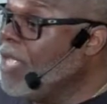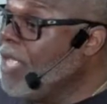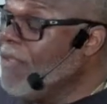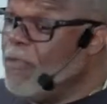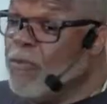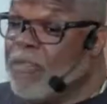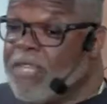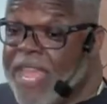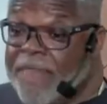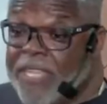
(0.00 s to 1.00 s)
If you
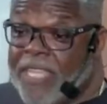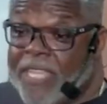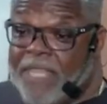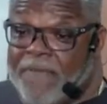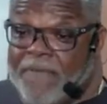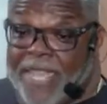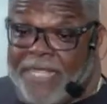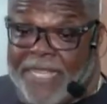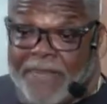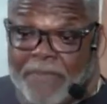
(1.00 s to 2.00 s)
never get
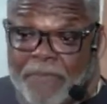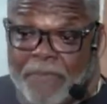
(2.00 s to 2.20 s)
convicted,